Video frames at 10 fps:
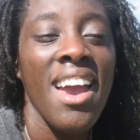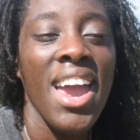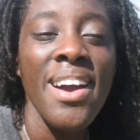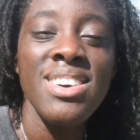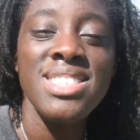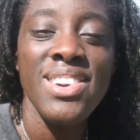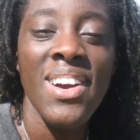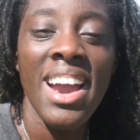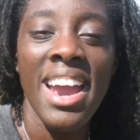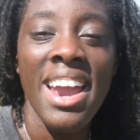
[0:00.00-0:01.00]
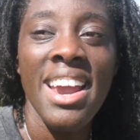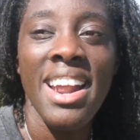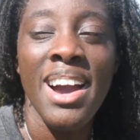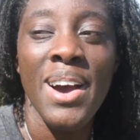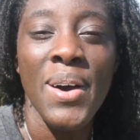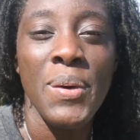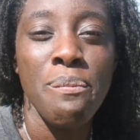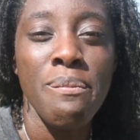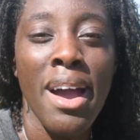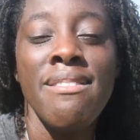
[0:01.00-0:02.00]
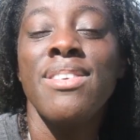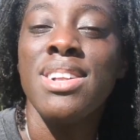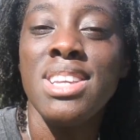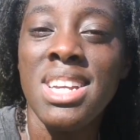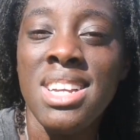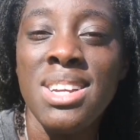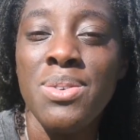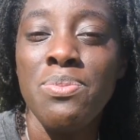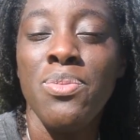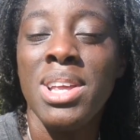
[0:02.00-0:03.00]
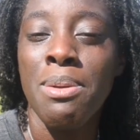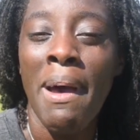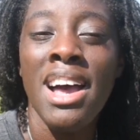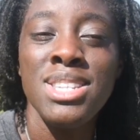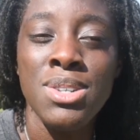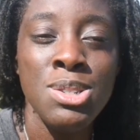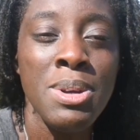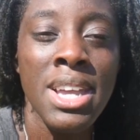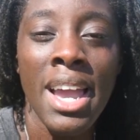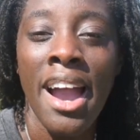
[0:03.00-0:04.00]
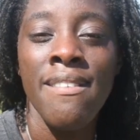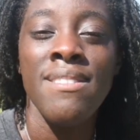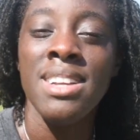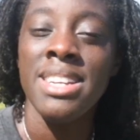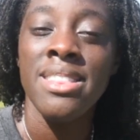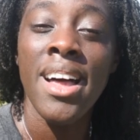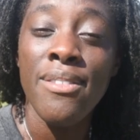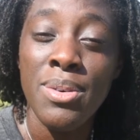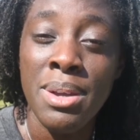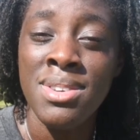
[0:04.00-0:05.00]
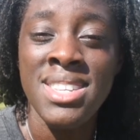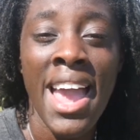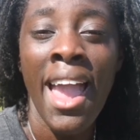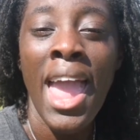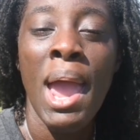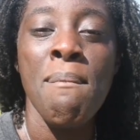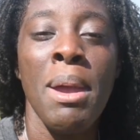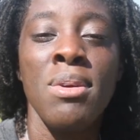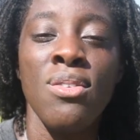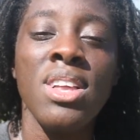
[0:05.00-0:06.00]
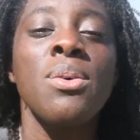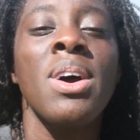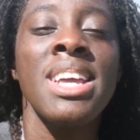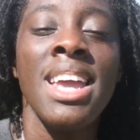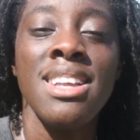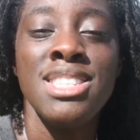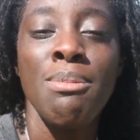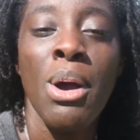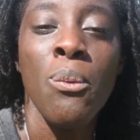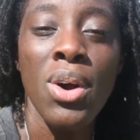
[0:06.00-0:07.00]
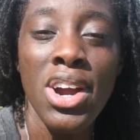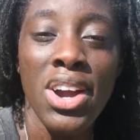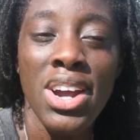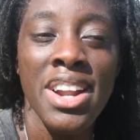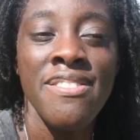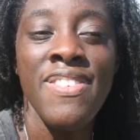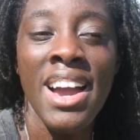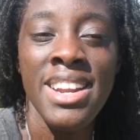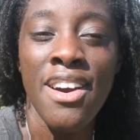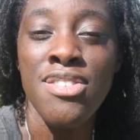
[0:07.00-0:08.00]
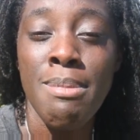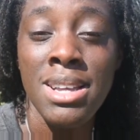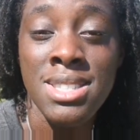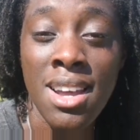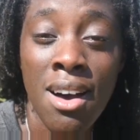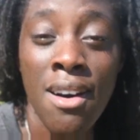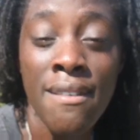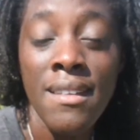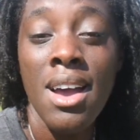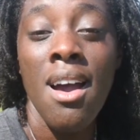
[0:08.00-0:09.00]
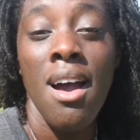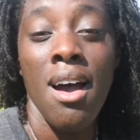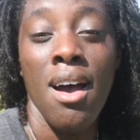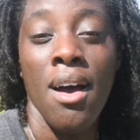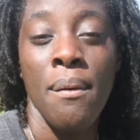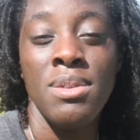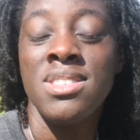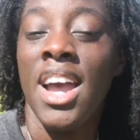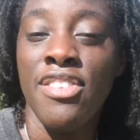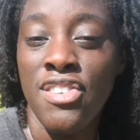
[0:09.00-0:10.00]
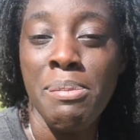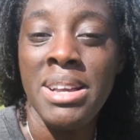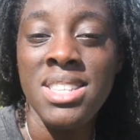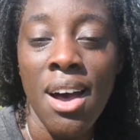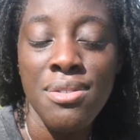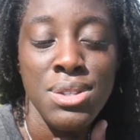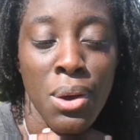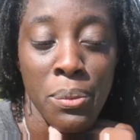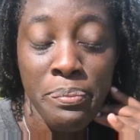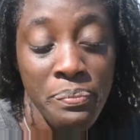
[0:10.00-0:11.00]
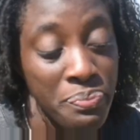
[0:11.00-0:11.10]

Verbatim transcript: It was great. Um, I really, when the pastor was speaking, I really loved what he was saying. It made me really want to get into my word and find out for myself, um, decipher for myself. So